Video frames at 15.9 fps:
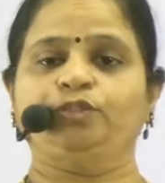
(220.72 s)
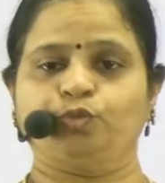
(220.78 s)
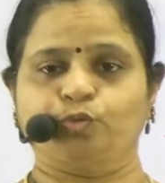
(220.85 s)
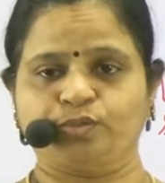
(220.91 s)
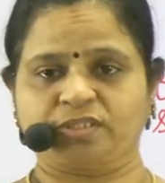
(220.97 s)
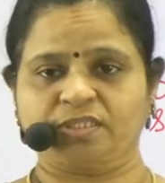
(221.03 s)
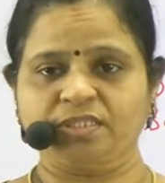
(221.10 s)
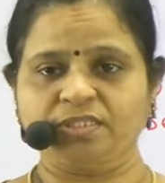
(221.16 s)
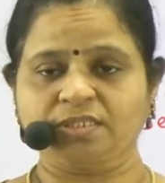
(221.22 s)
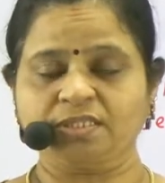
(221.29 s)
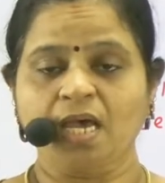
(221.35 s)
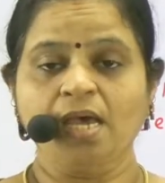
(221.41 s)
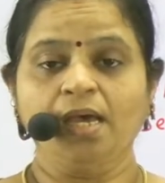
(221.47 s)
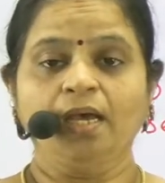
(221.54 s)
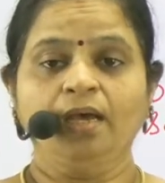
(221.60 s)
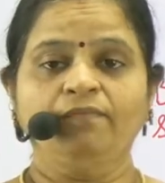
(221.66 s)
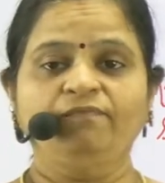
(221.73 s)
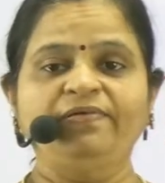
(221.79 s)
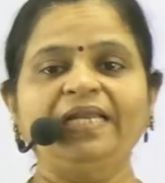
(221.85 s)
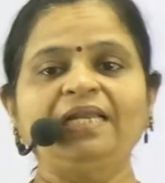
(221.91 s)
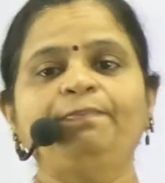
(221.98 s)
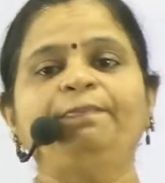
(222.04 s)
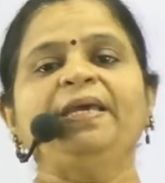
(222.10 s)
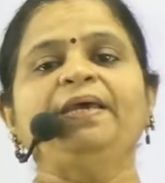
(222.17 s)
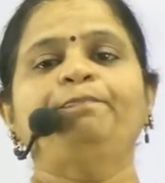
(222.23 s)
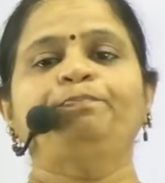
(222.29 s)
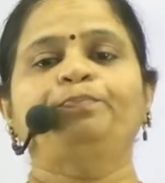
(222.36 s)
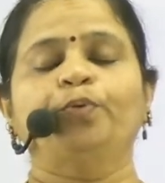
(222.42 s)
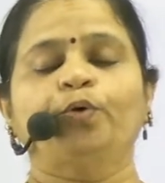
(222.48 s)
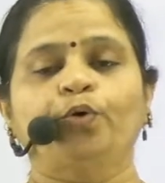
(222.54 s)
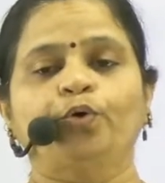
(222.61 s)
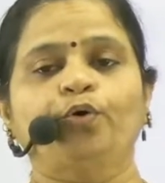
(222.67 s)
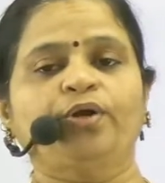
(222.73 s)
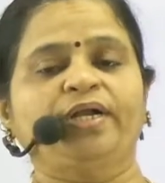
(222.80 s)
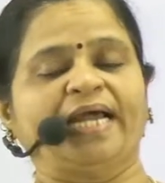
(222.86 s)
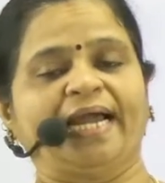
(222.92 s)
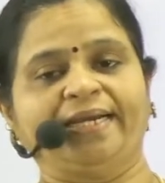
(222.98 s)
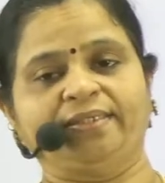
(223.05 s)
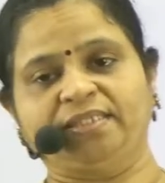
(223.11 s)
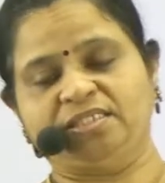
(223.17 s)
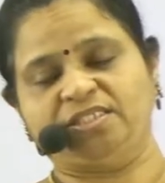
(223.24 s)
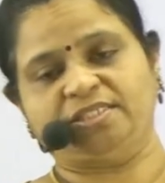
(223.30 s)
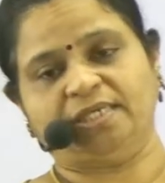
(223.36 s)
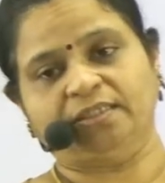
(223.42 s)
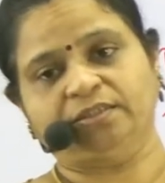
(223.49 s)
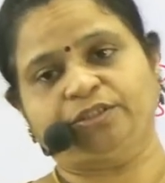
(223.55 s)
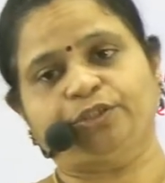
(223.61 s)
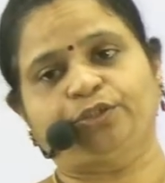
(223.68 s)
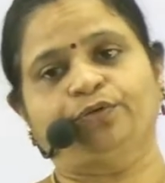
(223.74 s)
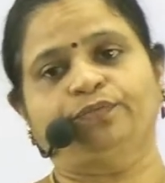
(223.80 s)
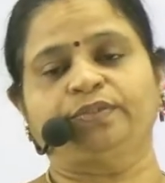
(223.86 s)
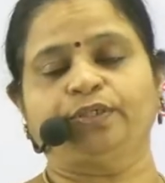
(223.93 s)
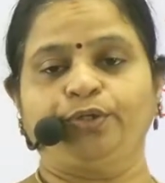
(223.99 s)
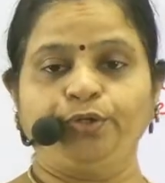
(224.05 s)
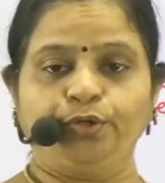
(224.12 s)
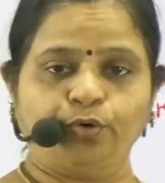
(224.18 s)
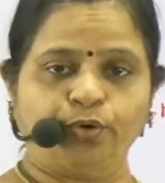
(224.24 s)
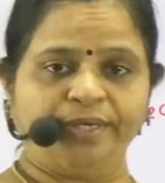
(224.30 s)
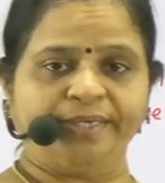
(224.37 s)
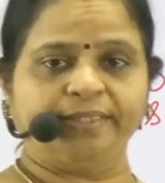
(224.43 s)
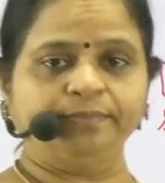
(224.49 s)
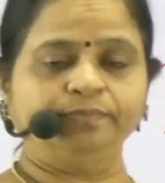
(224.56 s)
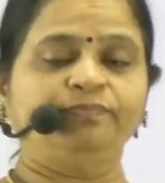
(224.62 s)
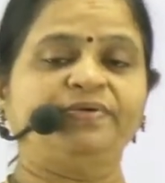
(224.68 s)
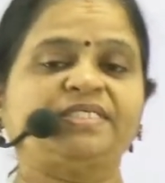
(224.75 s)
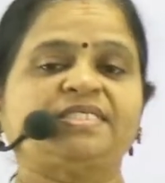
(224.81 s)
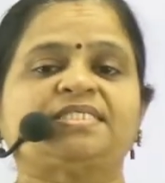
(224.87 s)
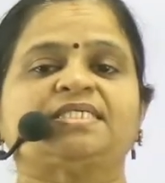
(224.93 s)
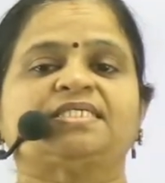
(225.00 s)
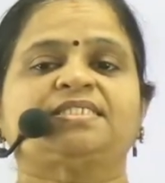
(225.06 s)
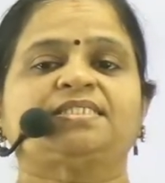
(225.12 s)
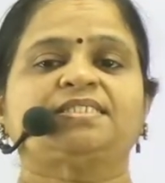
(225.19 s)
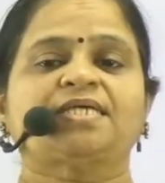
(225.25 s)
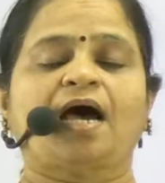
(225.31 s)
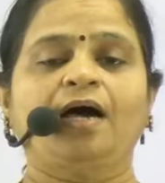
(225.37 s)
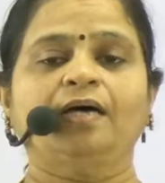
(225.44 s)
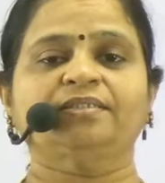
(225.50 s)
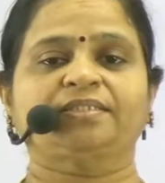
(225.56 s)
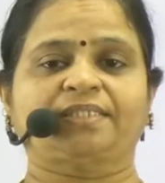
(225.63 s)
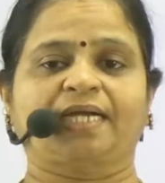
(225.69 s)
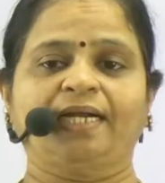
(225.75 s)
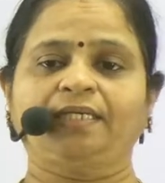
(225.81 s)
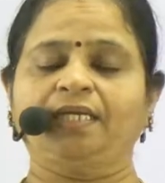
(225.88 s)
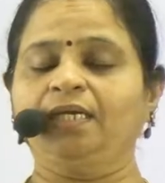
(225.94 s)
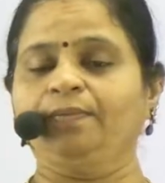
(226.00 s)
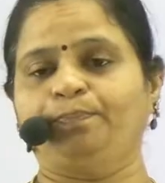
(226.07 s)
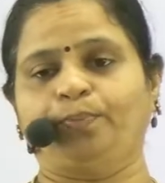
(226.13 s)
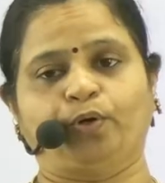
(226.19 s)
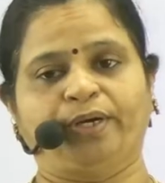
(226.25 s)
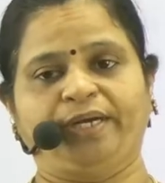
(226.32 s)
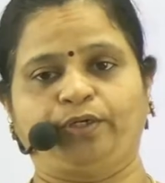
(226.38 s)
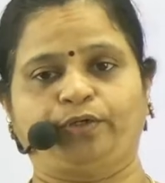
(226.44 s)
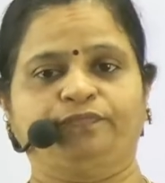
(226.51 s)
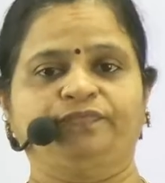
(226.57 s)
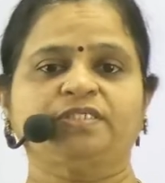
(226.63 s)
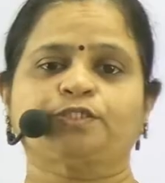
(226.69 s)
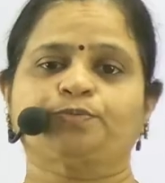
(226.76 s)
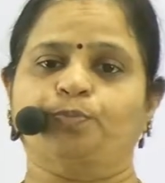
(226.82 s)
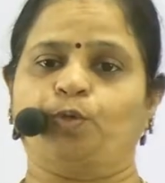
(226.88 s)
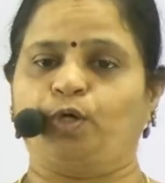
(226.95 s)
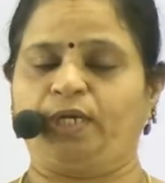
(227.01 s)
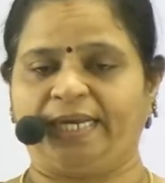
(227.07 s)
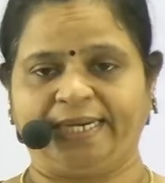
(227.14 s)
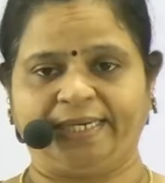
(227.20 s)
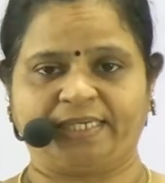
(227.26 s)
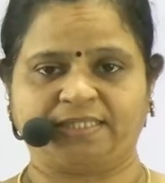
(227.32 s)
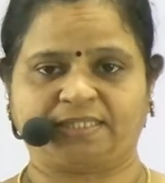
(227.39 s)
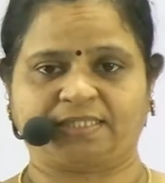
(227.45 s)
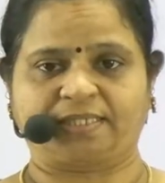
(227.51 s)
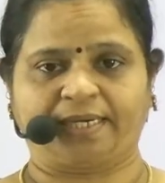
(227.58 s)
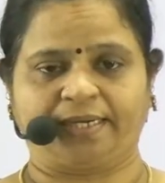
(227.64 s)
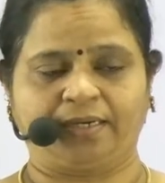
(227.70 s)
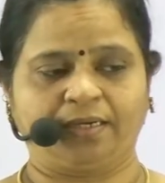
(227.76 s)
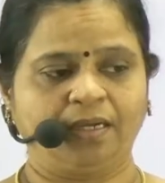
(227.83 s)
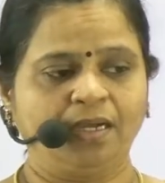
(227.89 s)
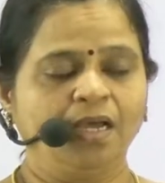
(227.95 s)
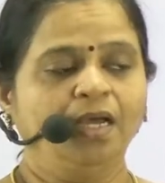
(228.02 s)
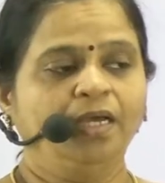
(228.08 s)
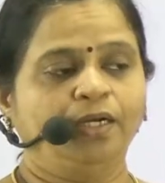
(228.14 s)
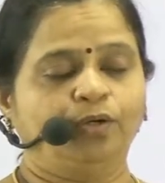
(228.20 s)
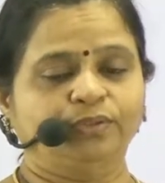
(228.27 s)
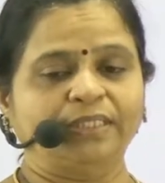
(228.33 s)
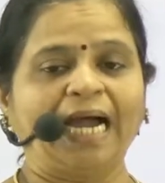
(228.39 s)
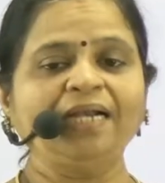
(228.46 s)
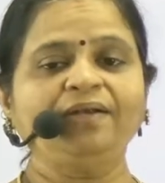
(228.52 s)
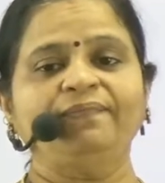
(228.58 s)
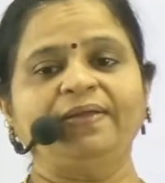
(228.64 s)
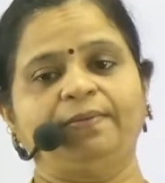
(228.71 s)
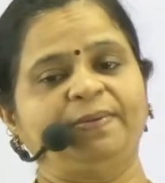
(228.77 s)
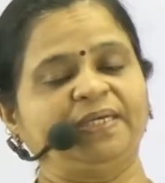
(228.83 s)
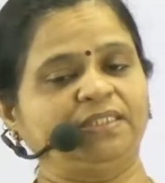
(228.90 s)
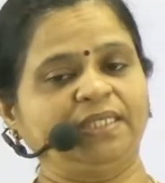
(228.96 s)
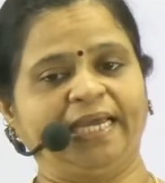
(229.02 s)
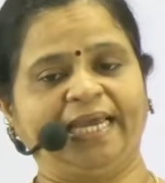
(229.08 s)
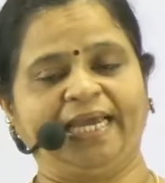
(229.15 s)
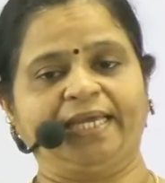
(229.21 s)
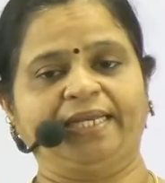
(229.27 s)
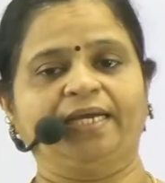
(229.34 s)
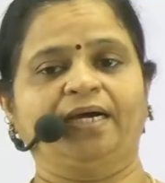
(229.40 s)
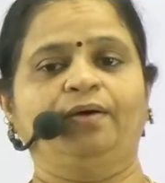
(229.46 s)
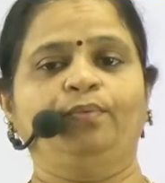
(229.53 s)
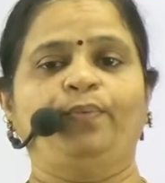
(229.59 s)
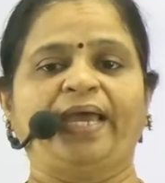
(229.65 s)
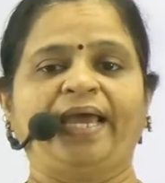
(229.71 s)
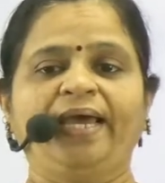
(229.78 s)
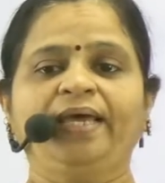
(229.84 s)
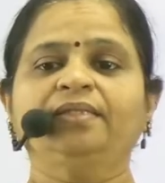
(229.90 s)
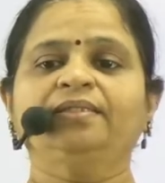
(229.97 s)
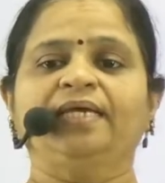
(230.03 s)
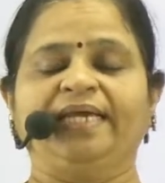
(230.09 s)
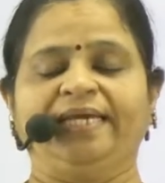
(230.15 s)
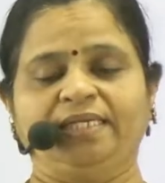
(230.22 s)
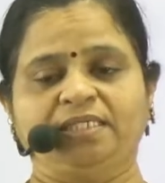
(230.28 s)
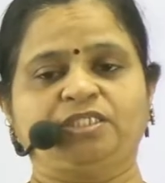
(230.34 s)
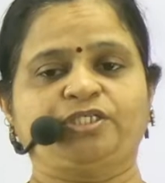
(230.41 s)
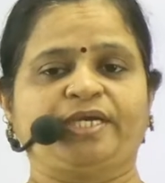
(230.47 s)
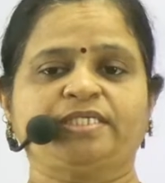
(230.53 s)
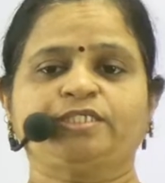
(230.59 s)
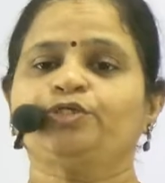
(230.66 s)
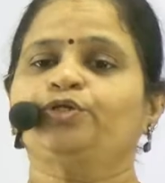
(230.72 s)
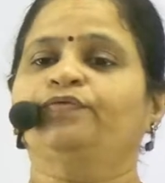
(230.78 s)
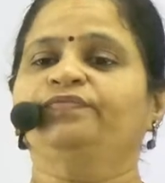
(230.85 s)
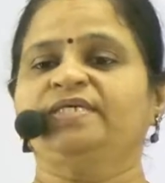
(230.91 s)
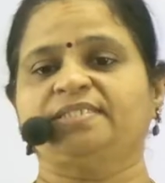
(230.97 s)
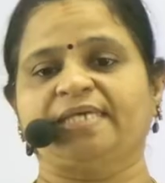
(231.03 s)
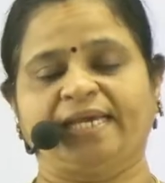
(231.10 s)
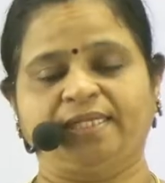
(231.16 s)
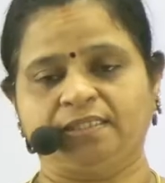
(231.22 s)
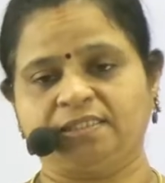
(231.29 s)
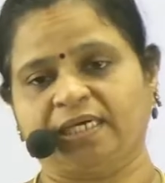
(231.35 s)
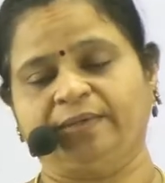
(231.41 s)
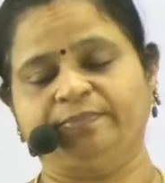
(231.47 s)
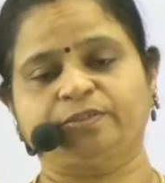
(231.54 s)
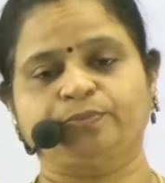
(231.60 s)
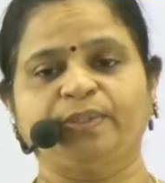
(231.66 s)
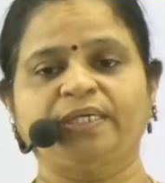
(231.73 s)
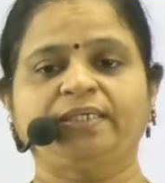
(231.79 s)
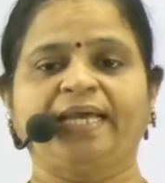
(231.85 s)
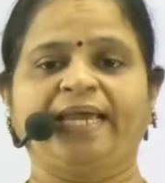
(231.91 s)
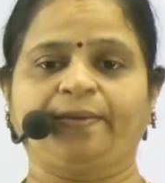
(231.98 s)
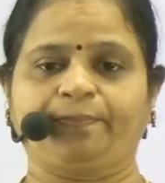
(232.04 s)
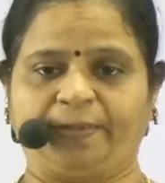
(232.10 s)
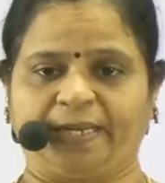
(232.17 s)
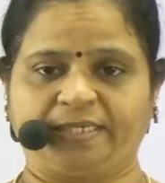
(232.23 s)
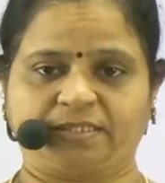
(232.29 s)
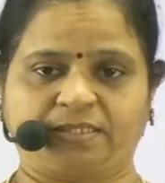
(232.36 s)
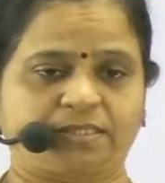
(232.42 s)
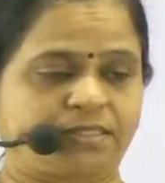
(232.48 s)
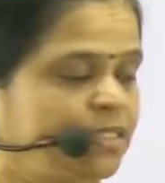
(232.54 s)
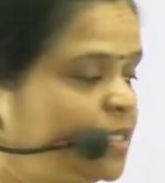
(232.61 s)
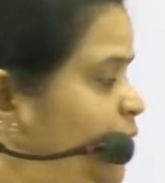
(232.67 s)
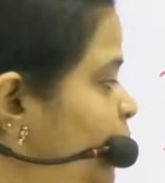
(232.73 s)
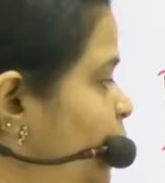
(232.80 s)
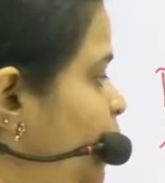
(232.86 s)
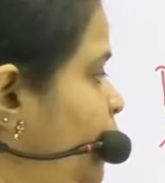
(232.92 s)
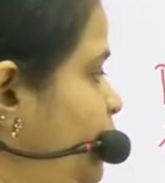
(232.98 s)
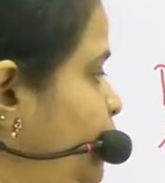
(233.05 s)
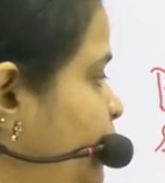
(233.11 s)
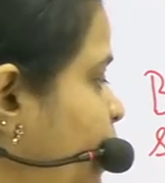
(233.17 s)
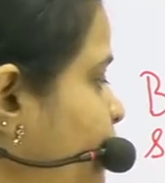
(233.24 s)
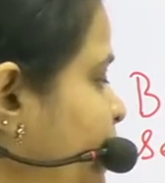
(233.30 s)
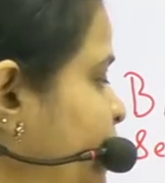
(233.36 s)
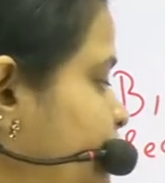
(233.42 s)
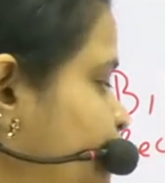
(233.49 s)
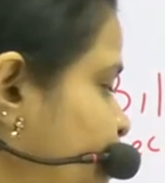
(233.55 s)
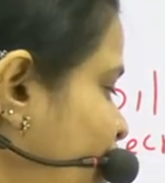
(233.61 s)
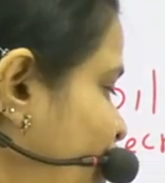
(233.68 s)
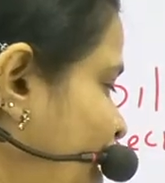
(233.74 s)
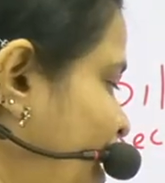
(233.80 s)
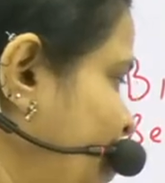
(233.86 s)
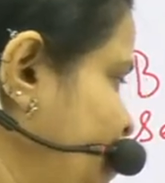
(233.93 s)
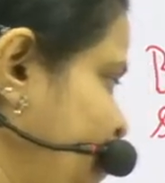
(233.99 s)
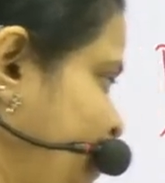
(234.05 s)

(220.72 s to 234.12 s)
juices will be poured at the junction of the duodenum, which is the starting point of the small intestine. Now that will be the area where the initiation of these enzymes will take place. Now coming to the large